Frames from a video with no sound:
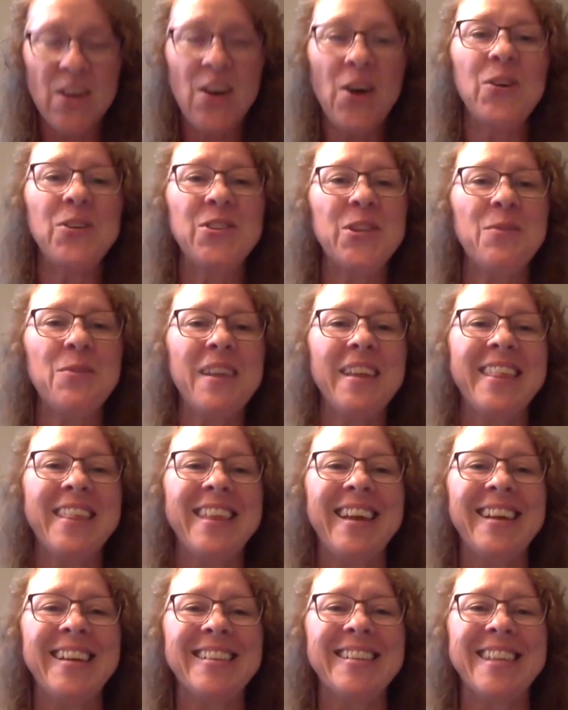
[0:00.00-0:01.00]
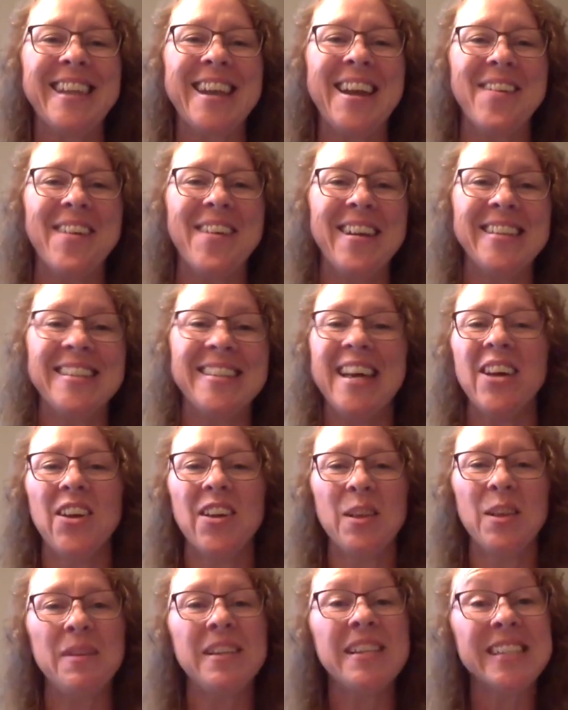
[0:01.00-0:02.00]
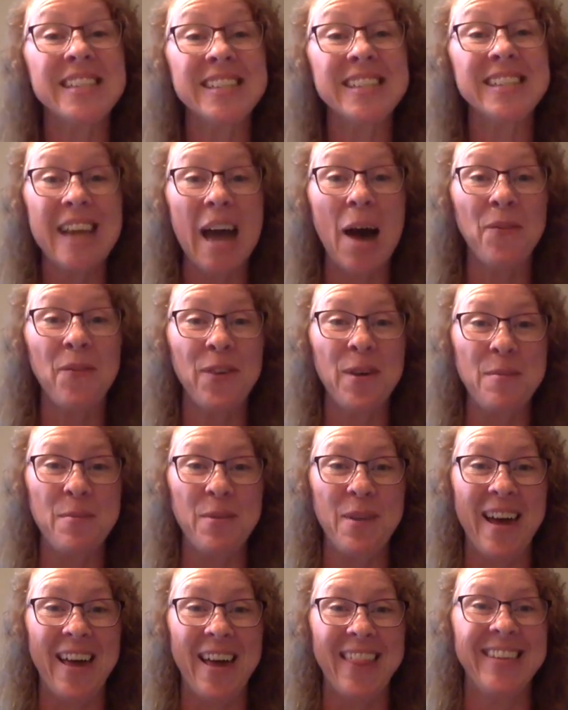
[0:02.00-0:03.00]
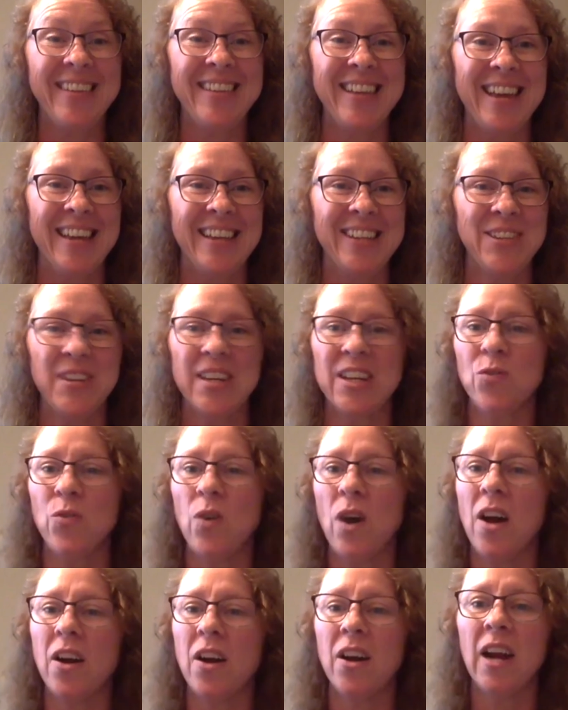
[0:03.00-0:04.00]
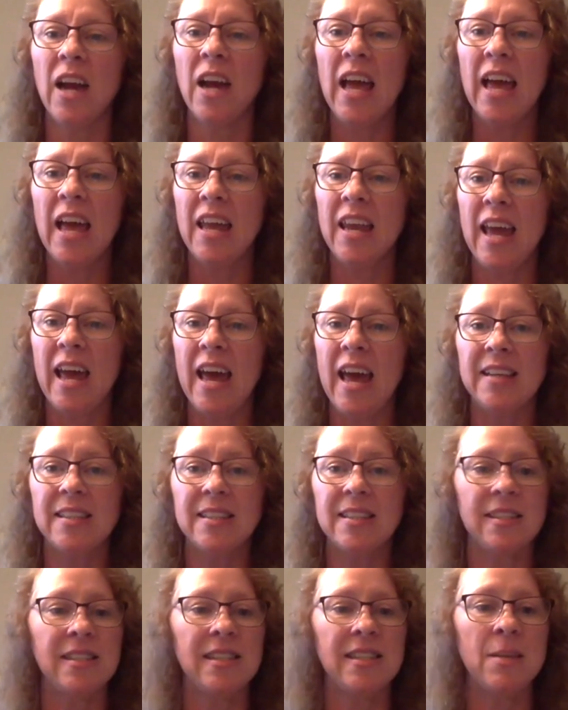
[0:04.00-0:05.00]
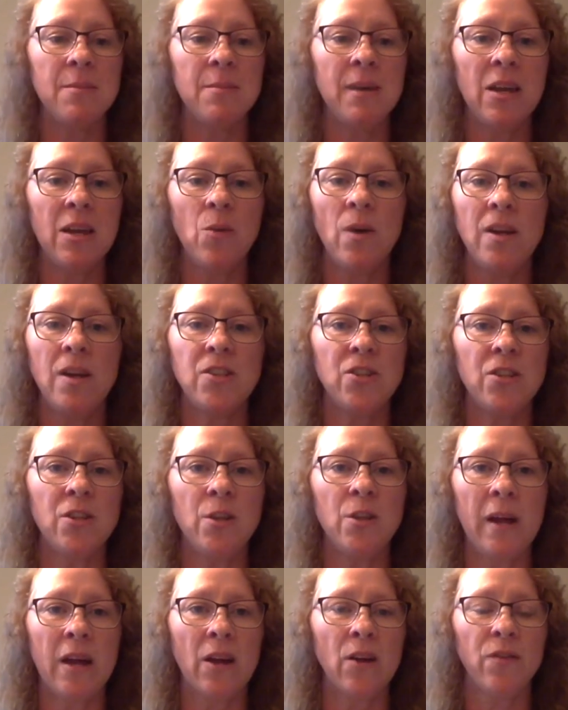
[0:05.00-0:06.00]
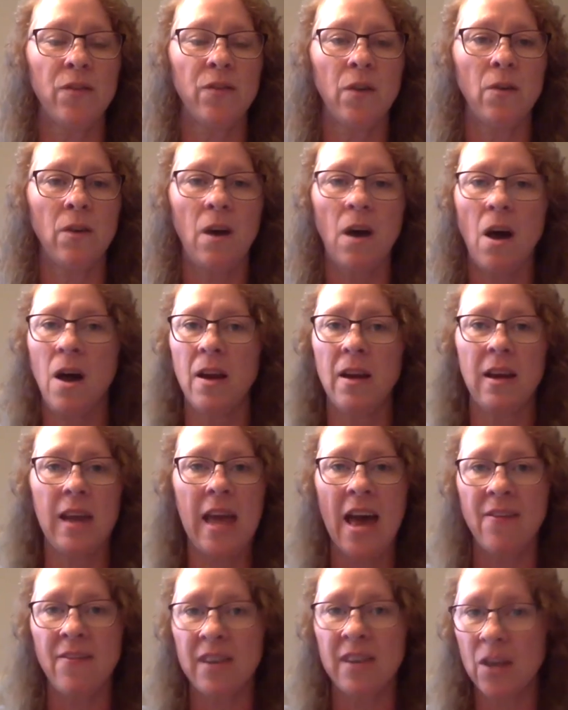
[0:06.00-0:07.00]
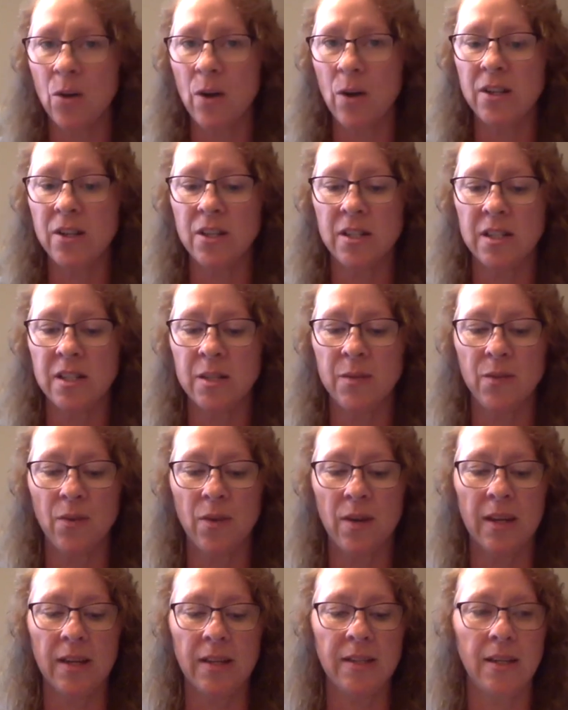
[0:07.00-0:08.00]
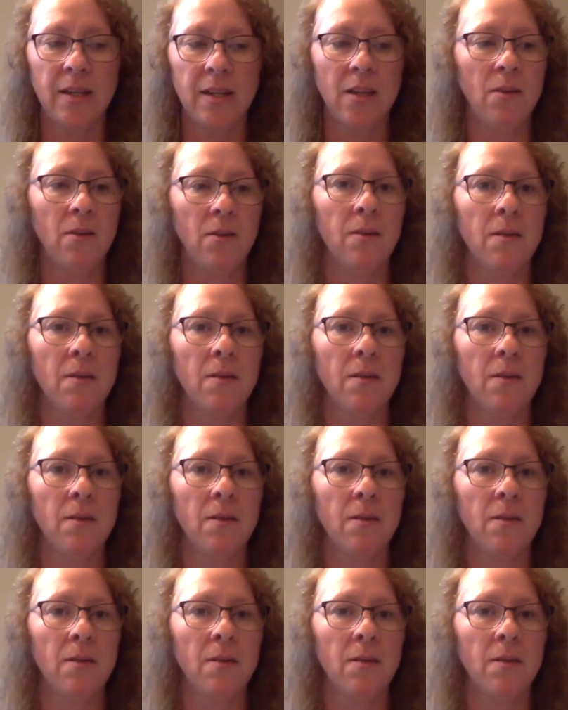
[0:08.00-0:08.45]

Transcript: So many things that I want to tell you. Let me just stop for a breath, take a drink of water, and ask, does anybody want to turn their microphone on and have any questions before I continue?